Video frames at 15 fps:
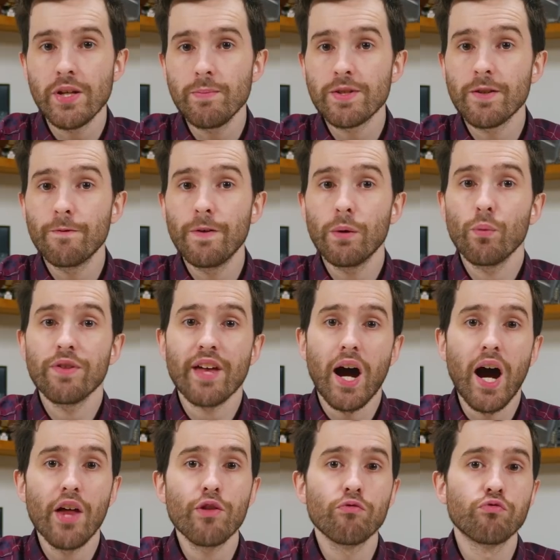seems to fit with
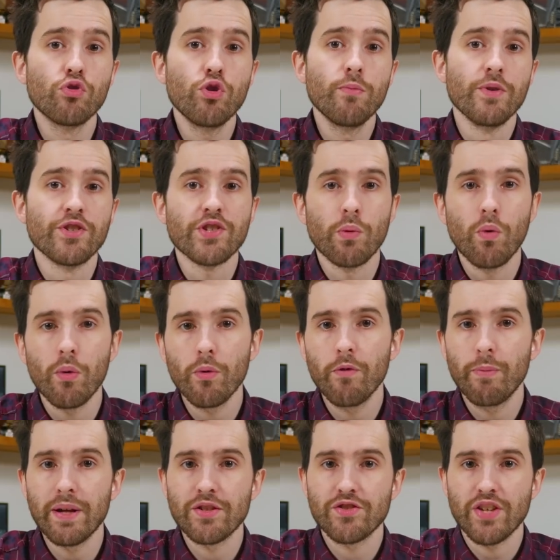other rumors and what
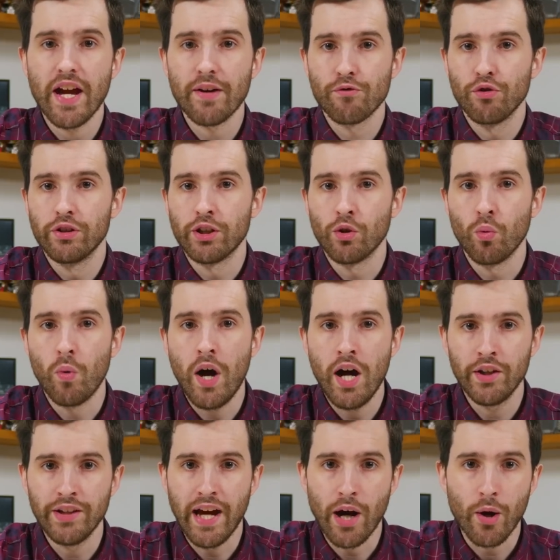we've been saying for a little
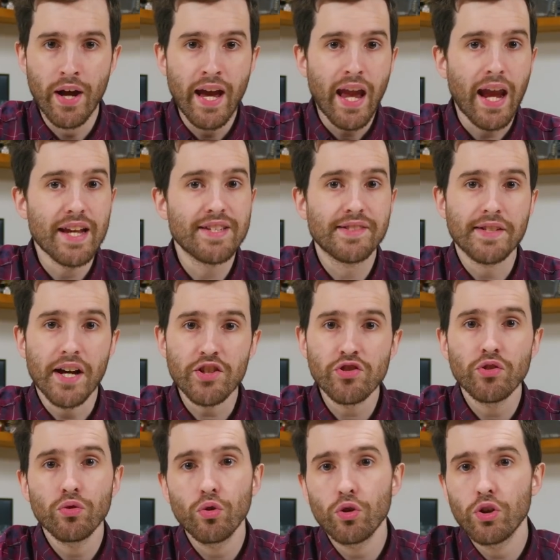while now. It
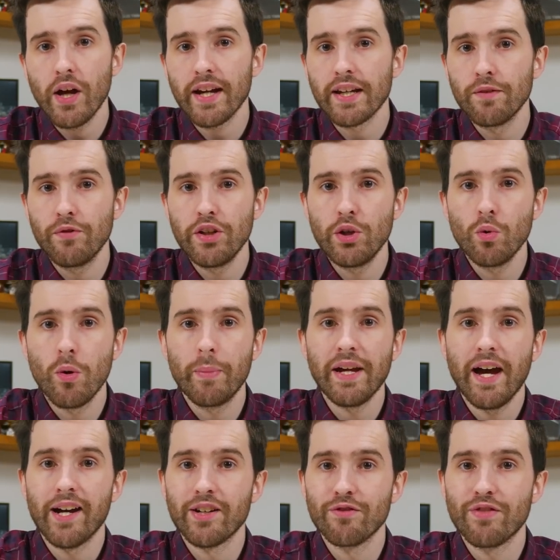doesn't look like NVIDIA will
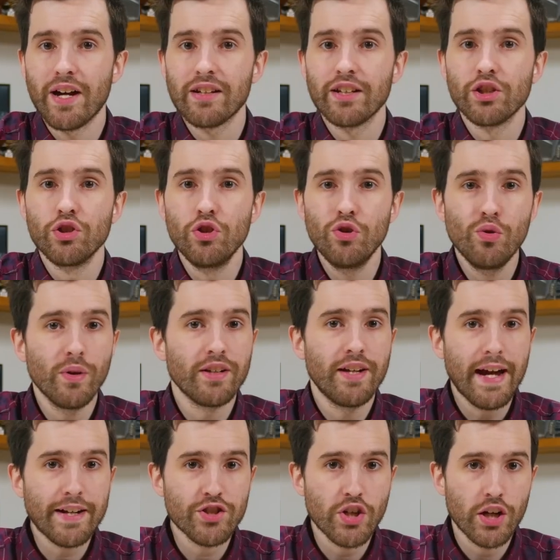be unveiling new
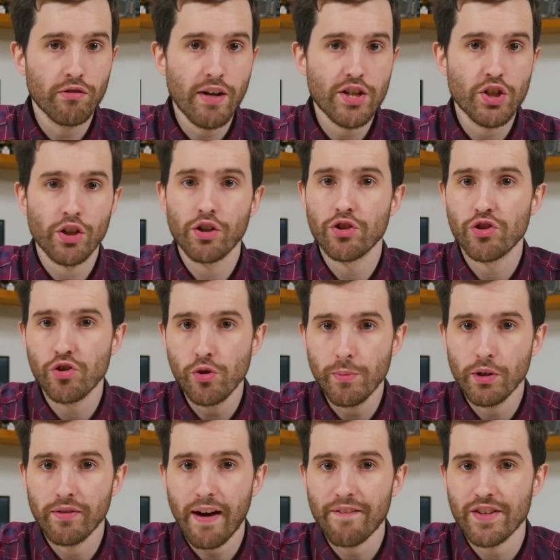next generation
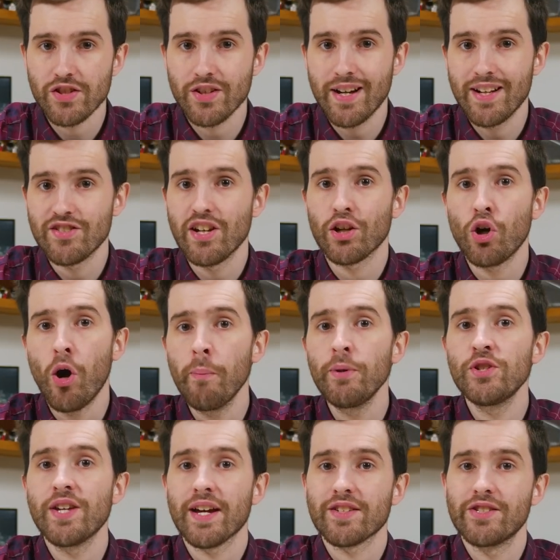consumer graphics cards at
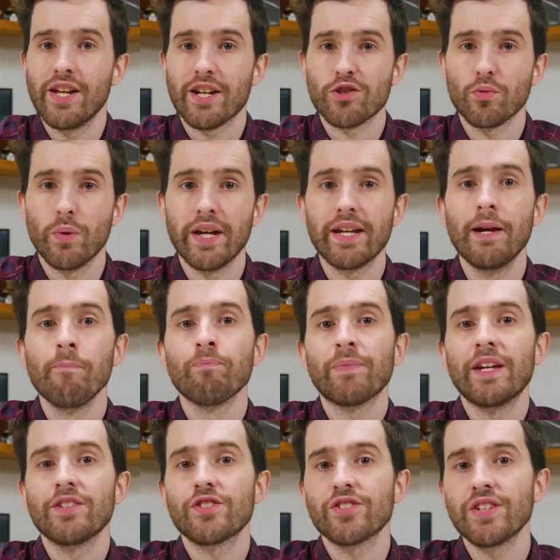Computex next week.
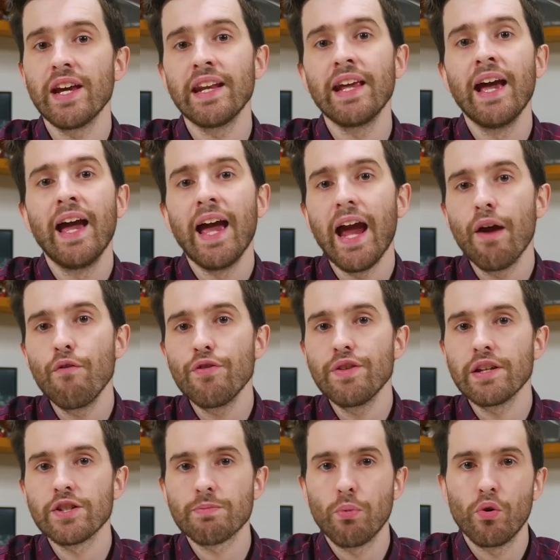Instead, every
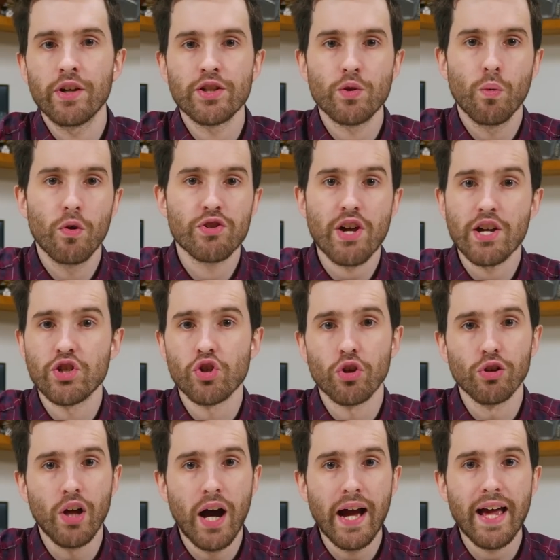everything is pointing towards a
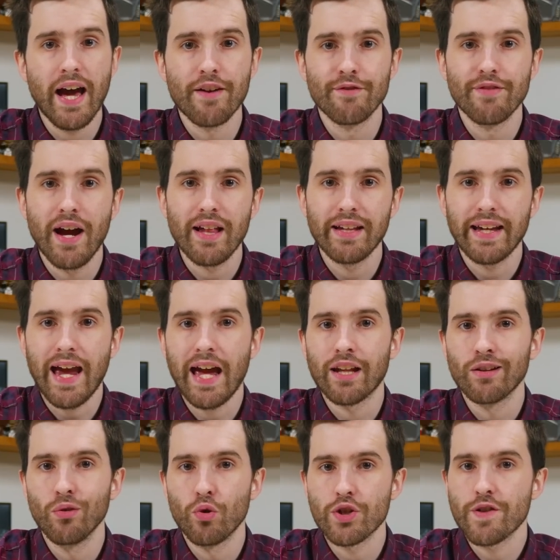July unveiling
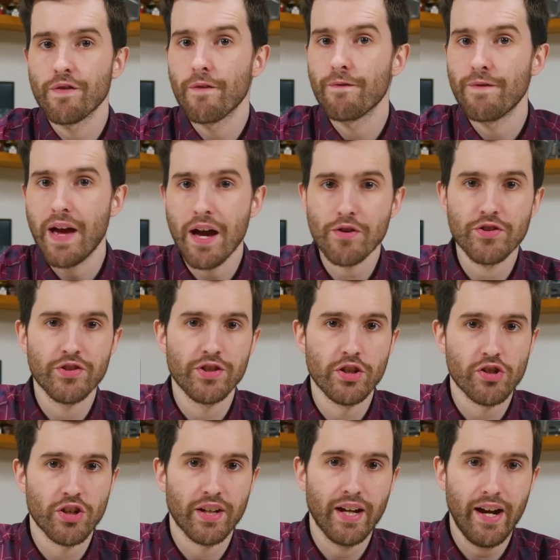and launch for Founders
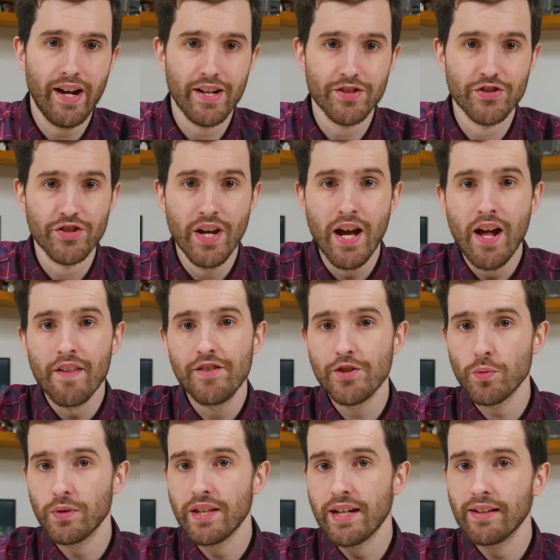Edition cards.
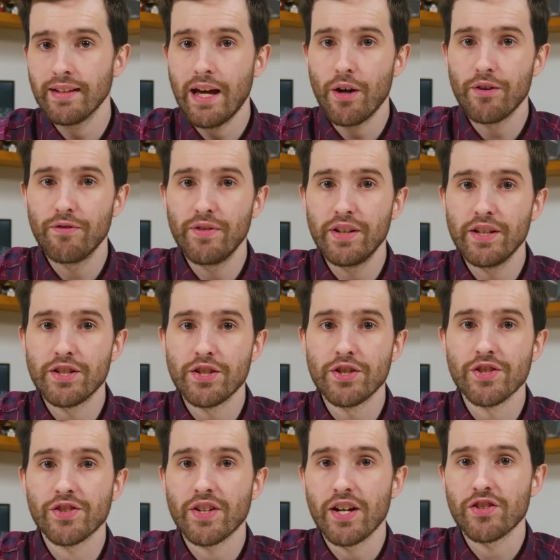This would then allow Nvidia to
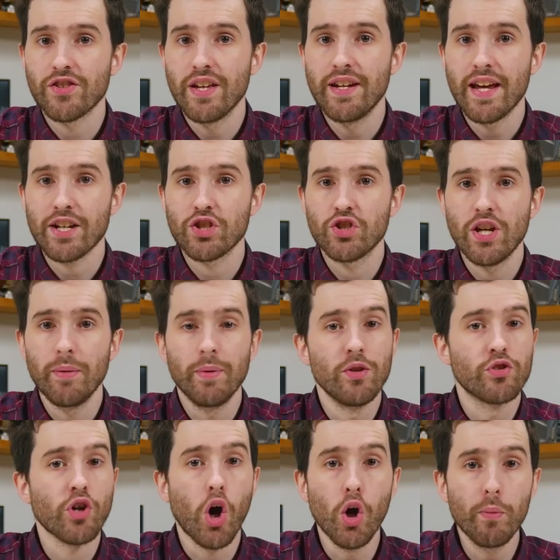discuss their next
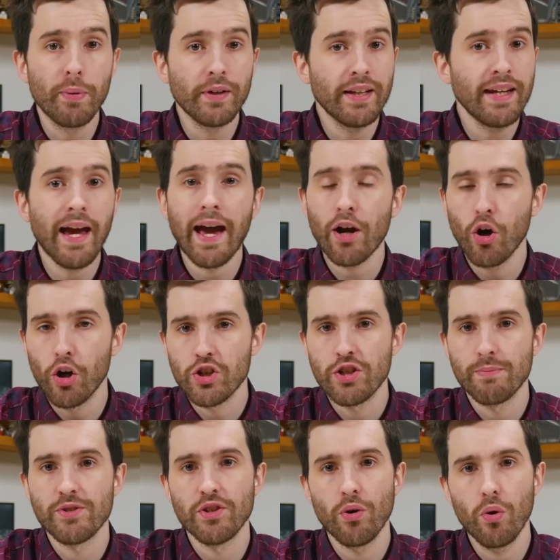GPUs openly at Hot
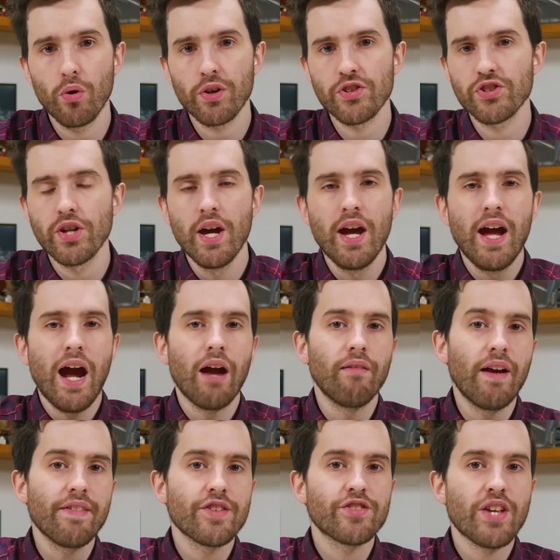Chips in August.
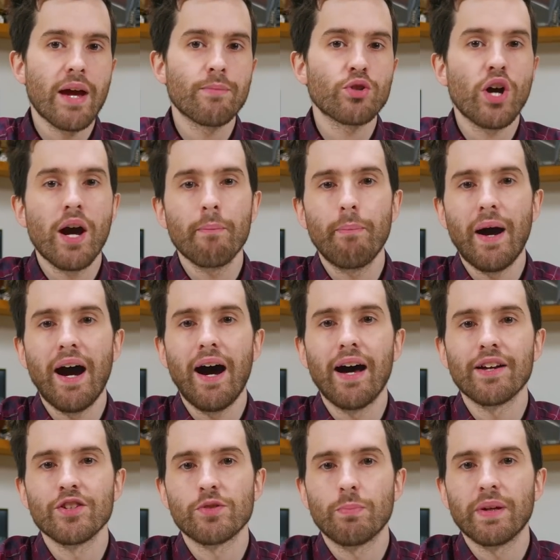Around the same time,
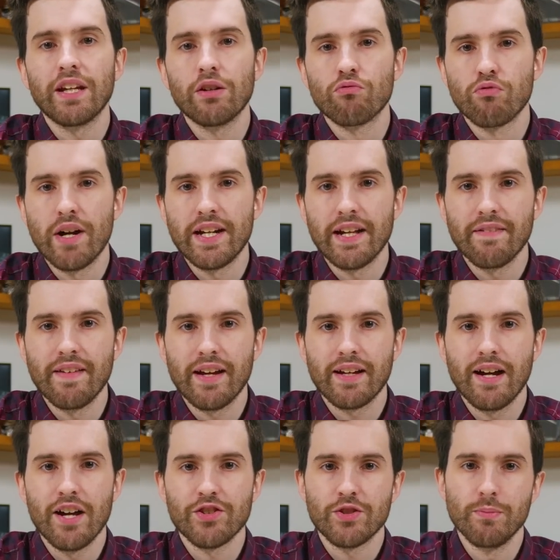partners begin readying their
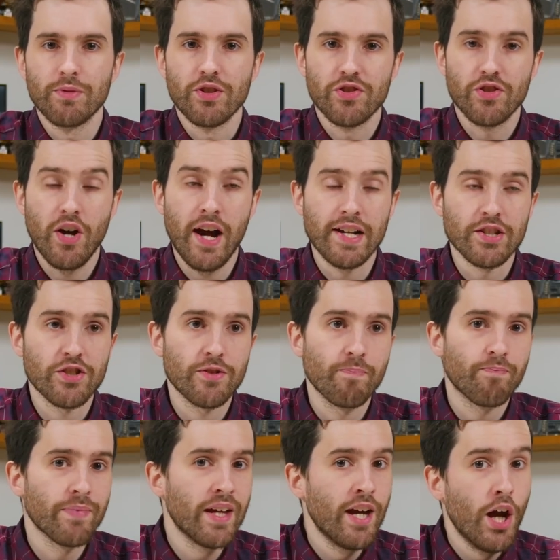custom designs.
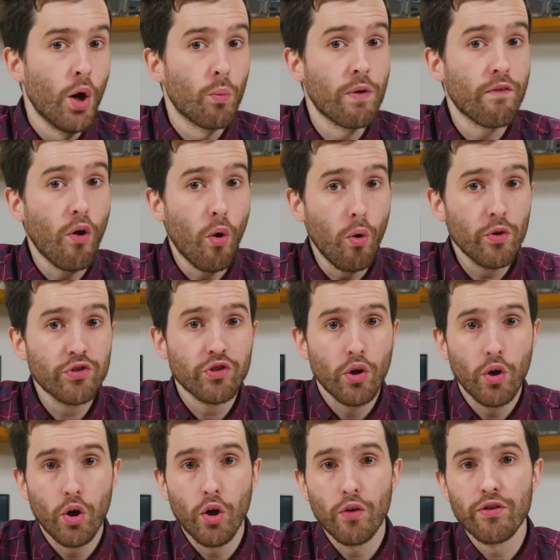We've
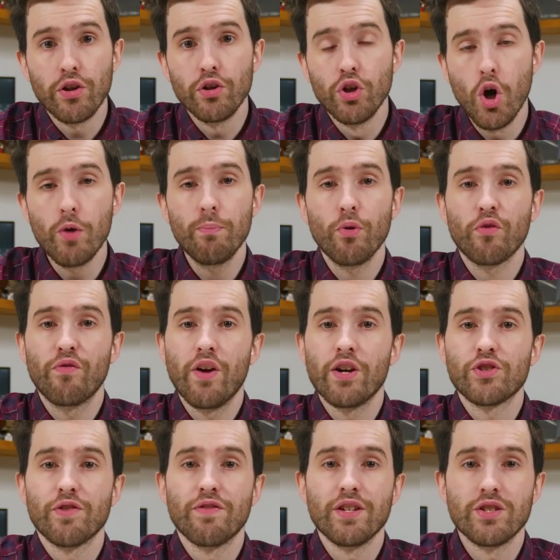also heard that notebook
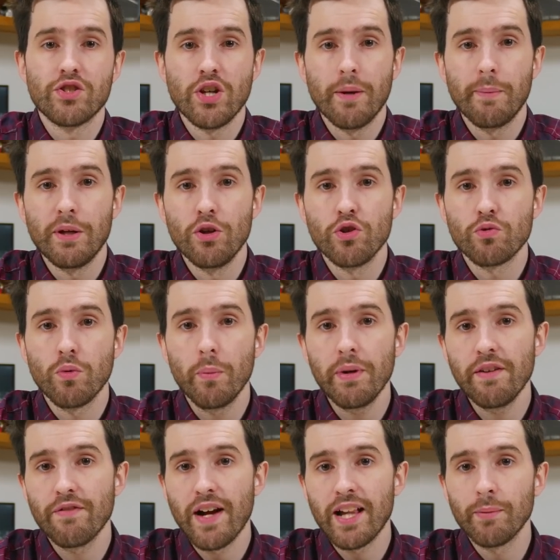variants of these GPUs will
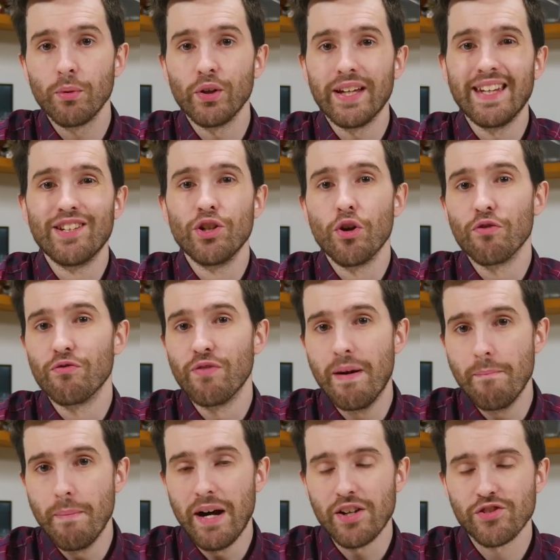be available in
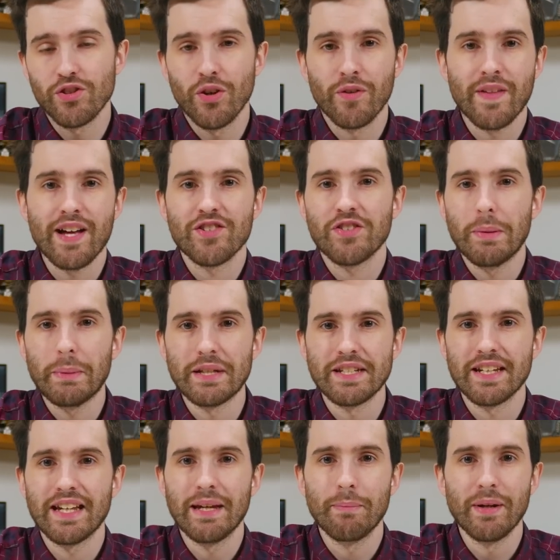November, so that's something
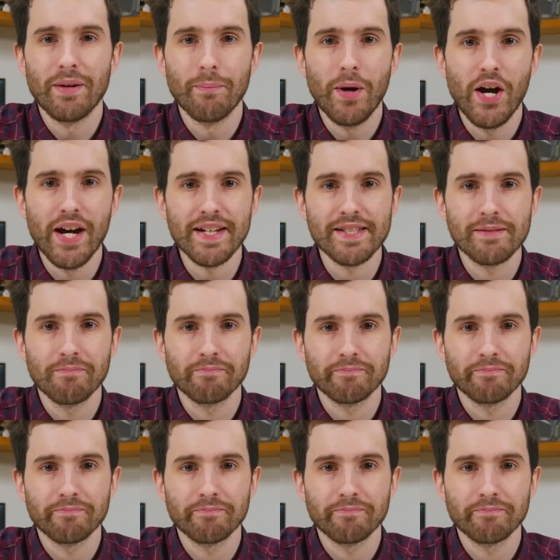to keep in mind.